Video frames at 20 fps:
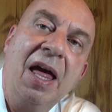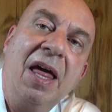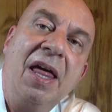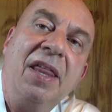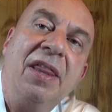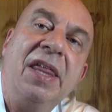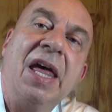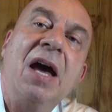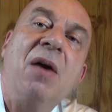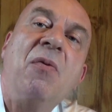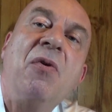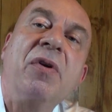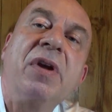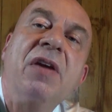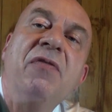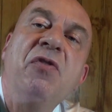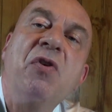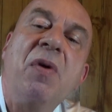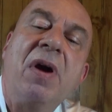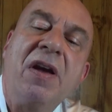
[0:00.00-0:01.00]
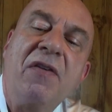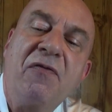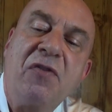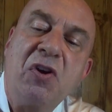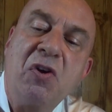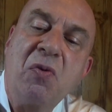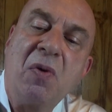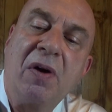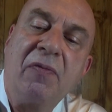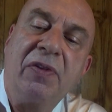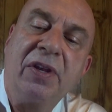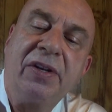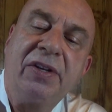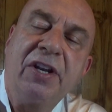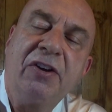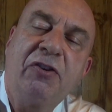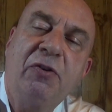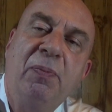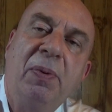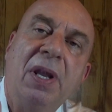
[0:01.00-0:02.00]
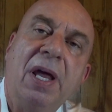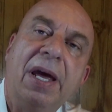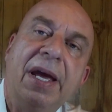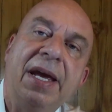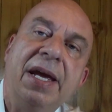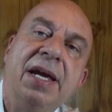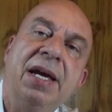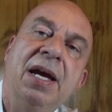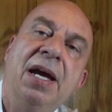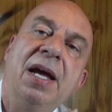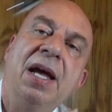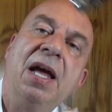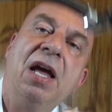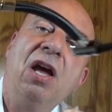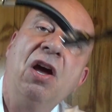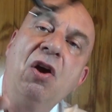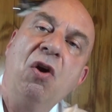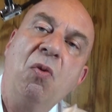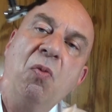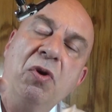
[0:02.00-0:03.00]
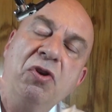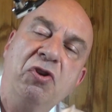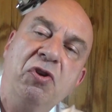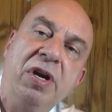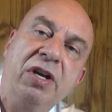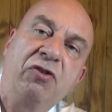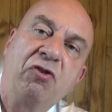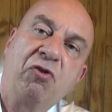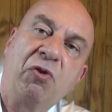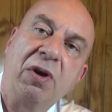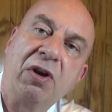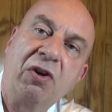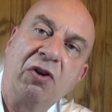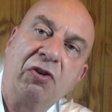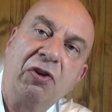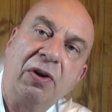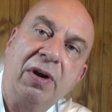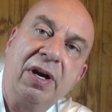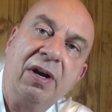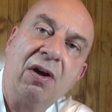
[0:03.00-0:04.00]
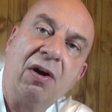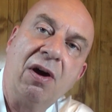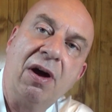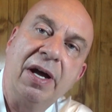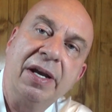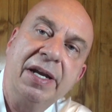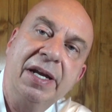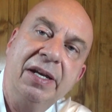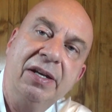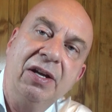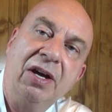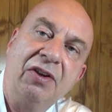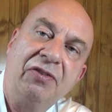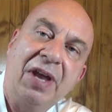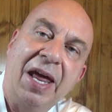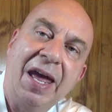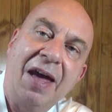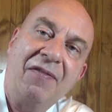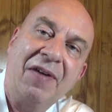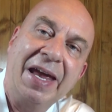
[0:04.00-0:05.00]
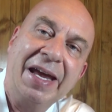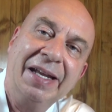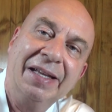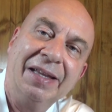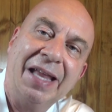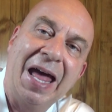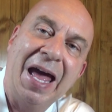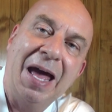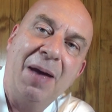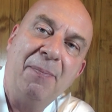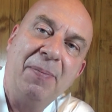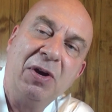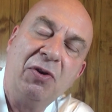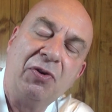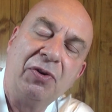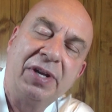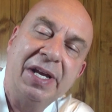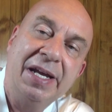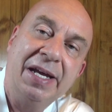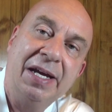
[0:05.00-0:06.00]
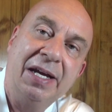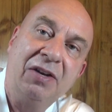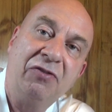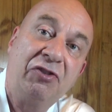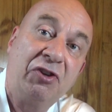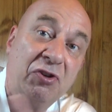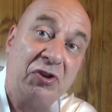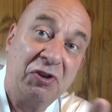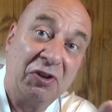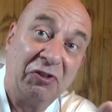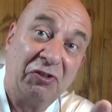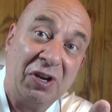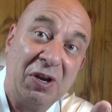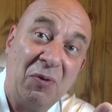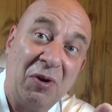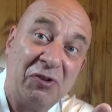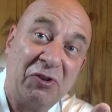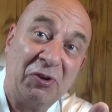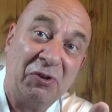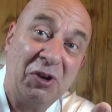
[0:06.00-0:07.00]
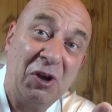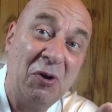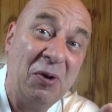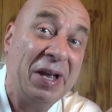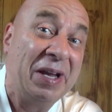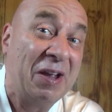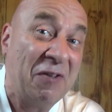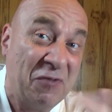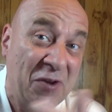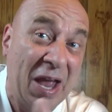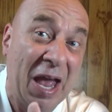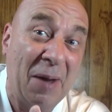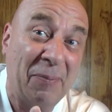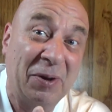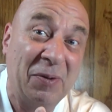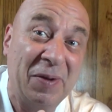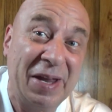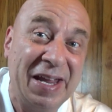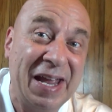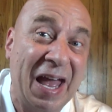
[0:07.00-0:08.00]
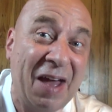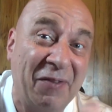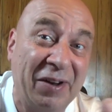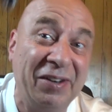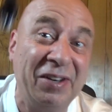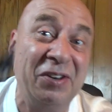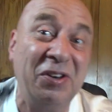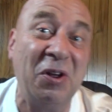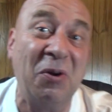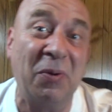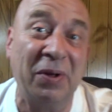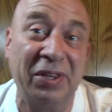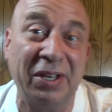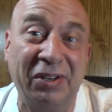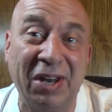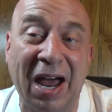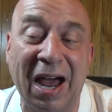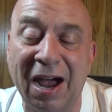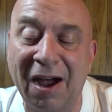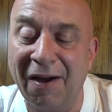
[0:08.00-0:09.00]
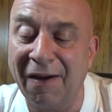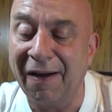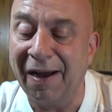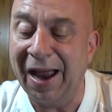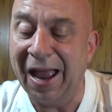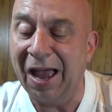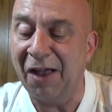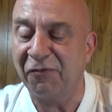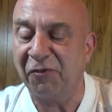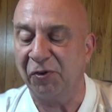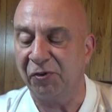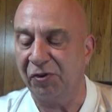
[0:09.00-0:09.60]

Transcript: That will give you a view of the display. When you hit the trigger and turn it on, it does have a light built in so you can see what you're doing if you happen to be having to deal with a tire after